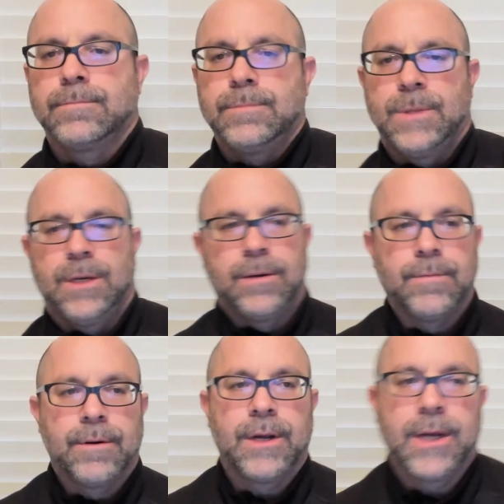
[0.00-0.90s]
All
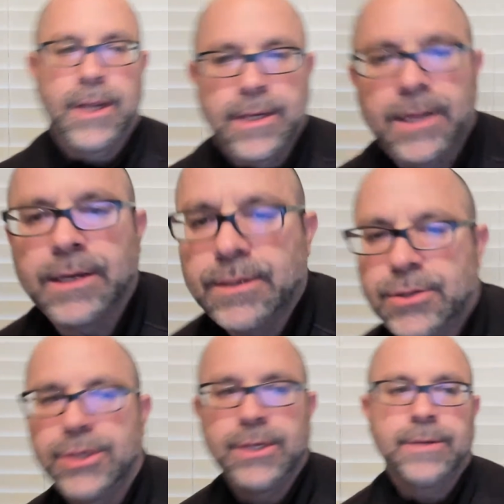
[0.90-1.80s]
right. Thank you,
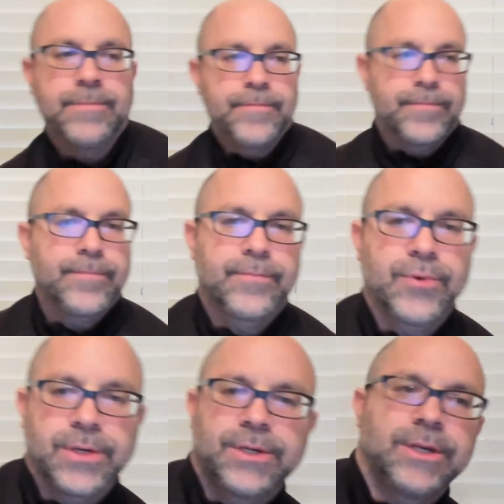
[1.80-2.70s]
Jim.
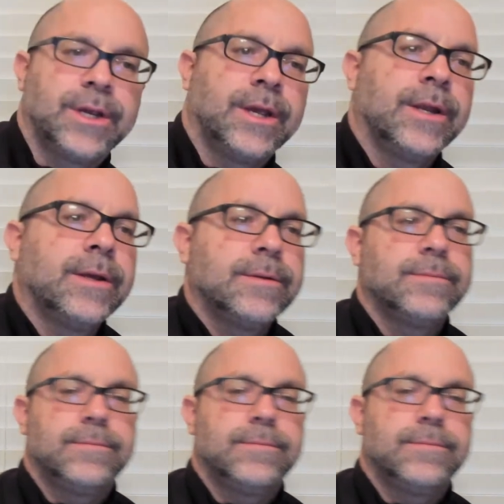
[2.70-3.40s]
Appreciate it.